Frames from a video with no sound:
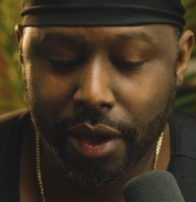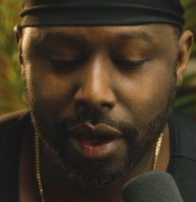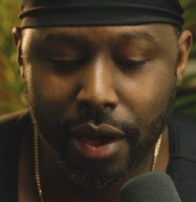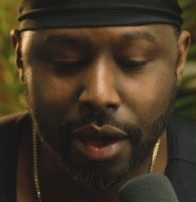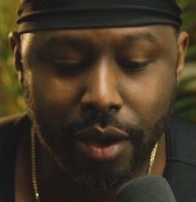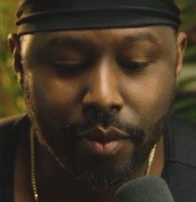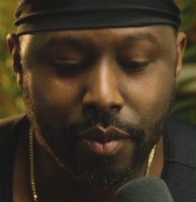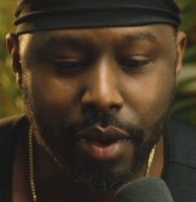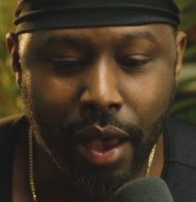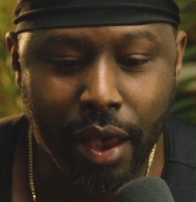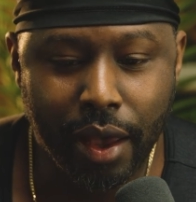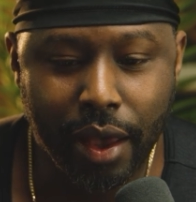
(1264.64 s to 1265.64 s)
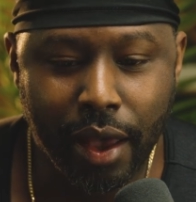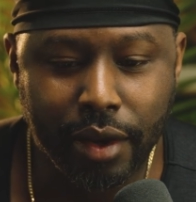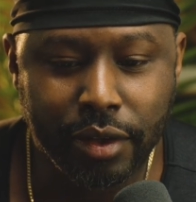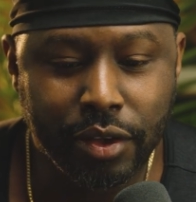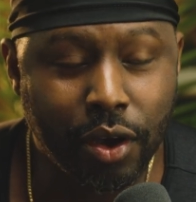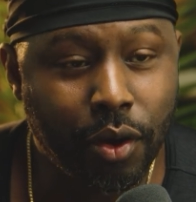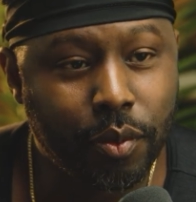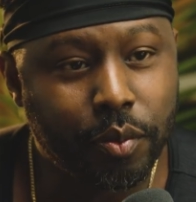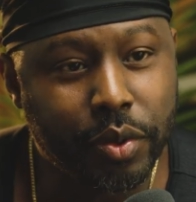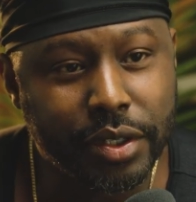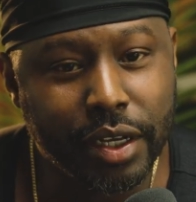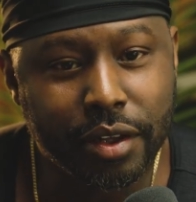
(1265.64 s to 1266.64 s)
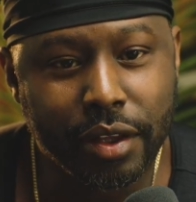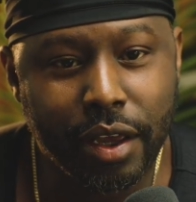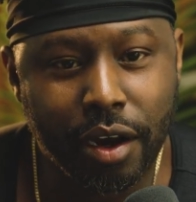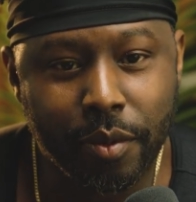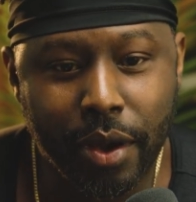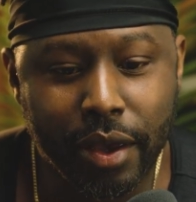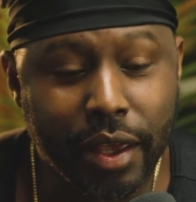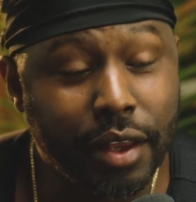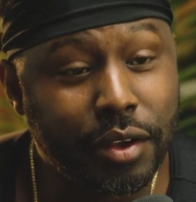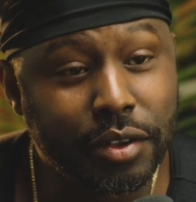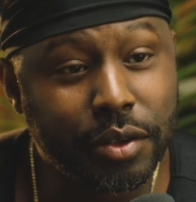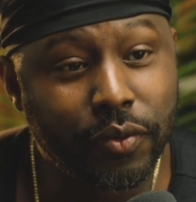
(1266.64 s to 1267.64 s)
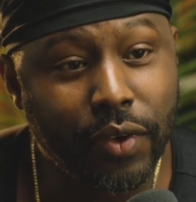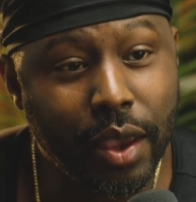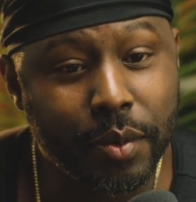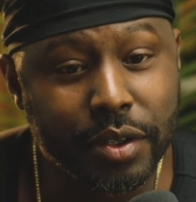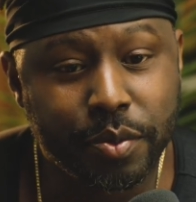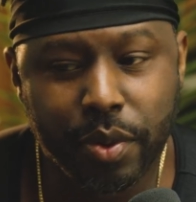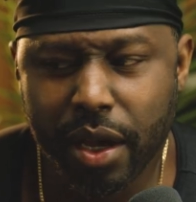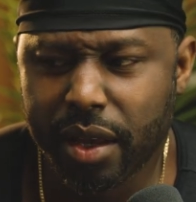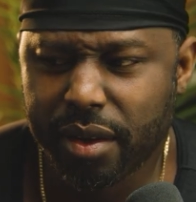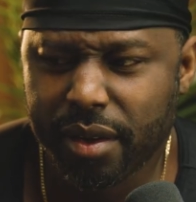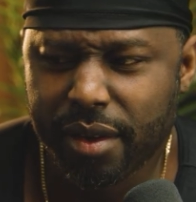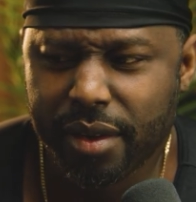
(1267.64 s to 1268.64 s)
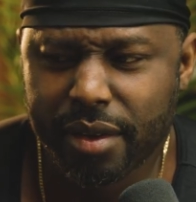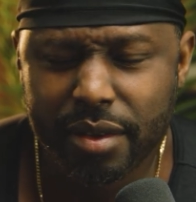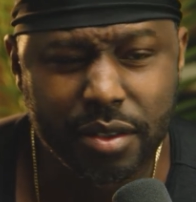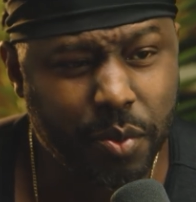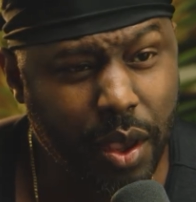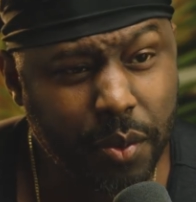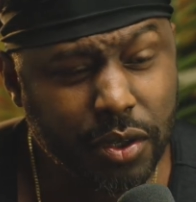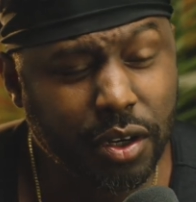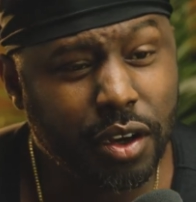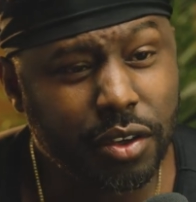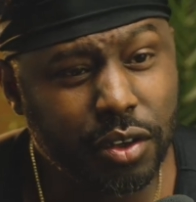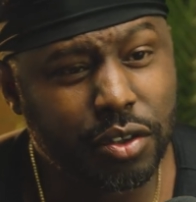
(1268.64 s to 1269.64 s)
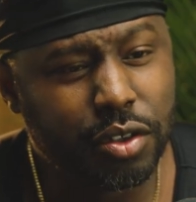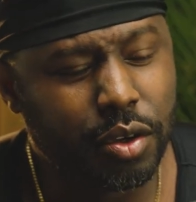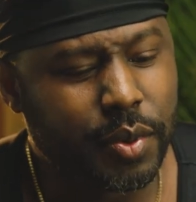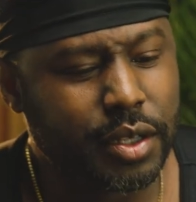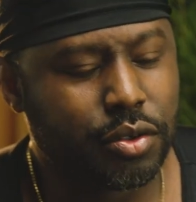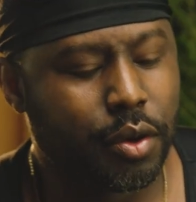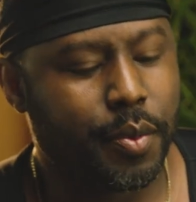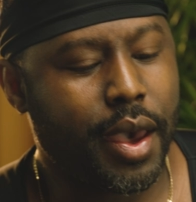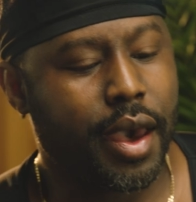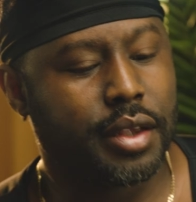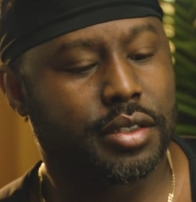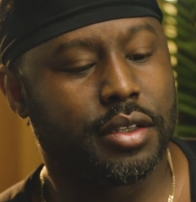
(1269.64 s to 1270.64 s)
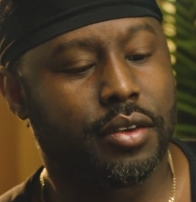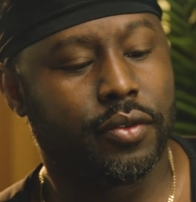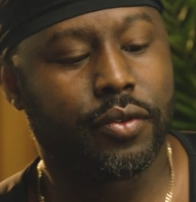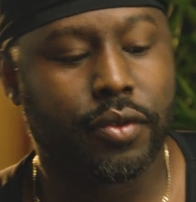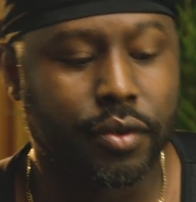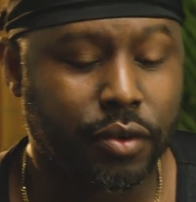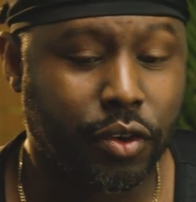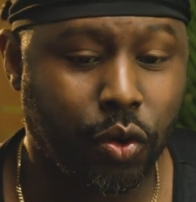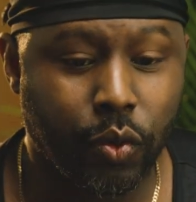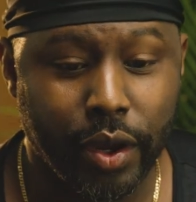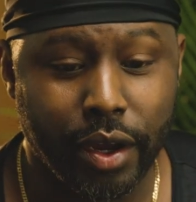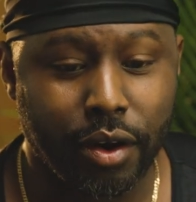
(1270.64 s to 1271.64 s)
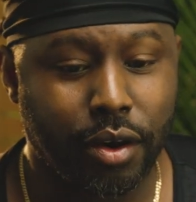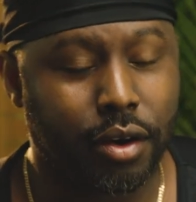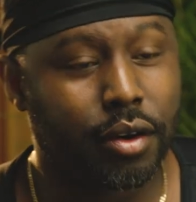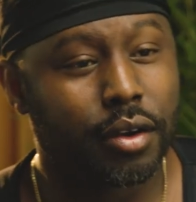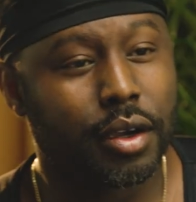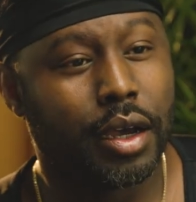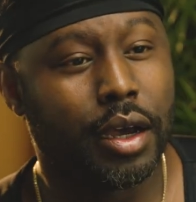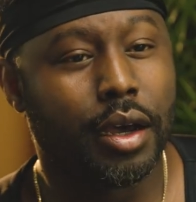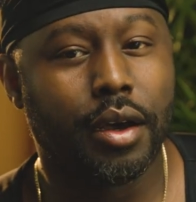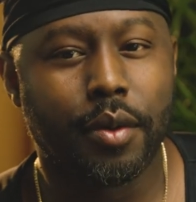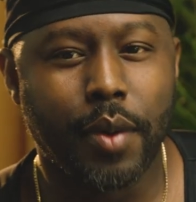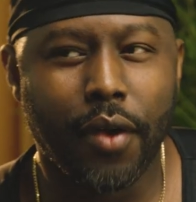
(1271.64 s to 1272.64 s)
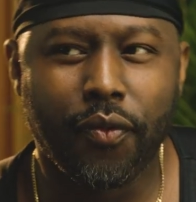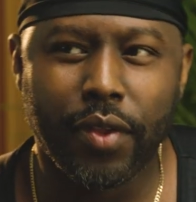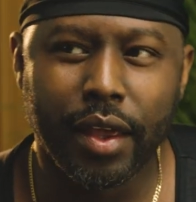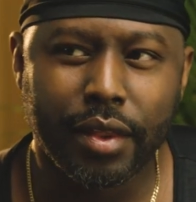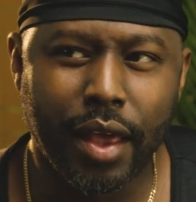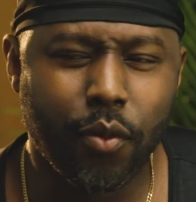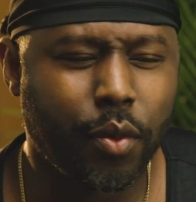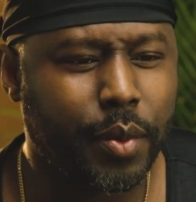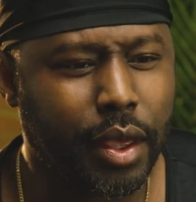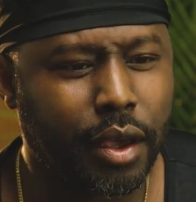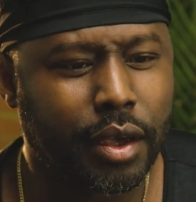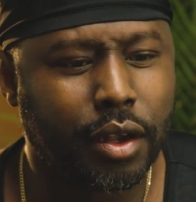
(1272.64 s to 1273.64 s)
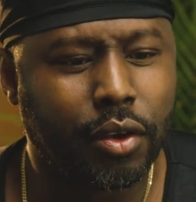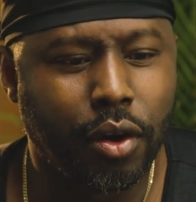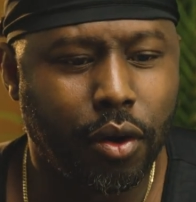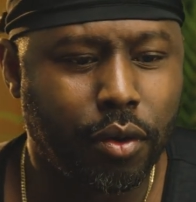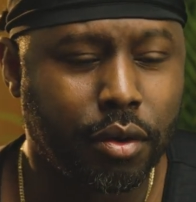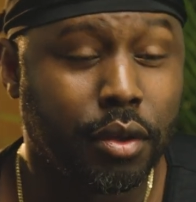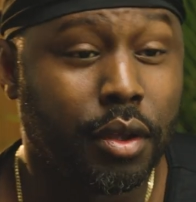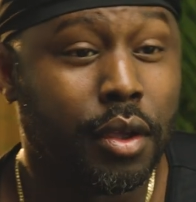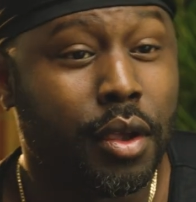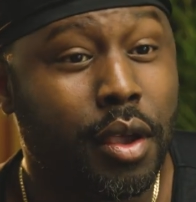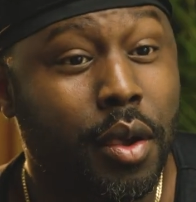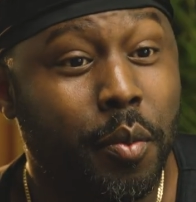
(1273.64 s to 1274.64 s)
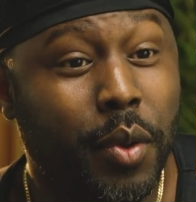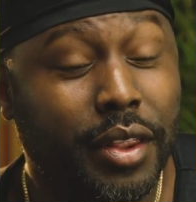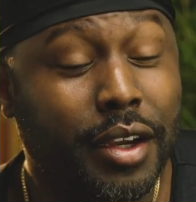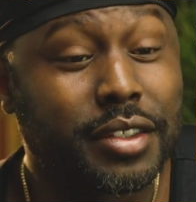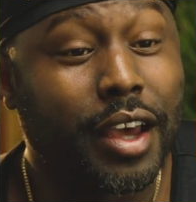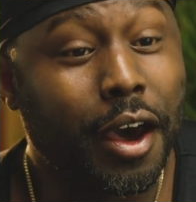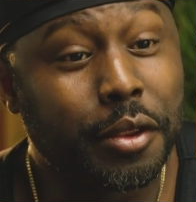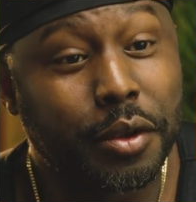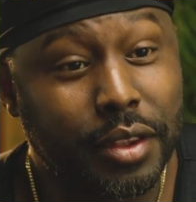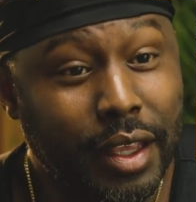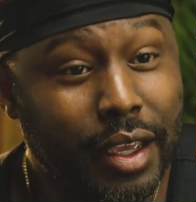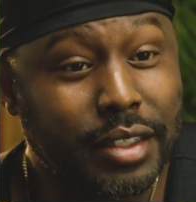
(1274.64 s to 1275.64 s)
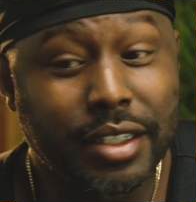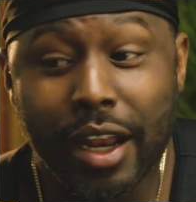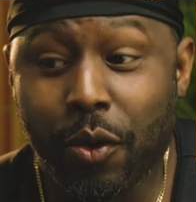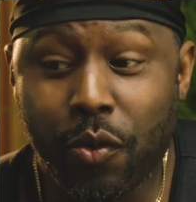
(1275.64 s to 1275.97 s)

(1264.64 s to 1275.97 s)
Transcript: I don't particularly care about getting YouTube famous, but to be able to turn YouTube into a passive career, I think that would be a good goal. But there's other things that I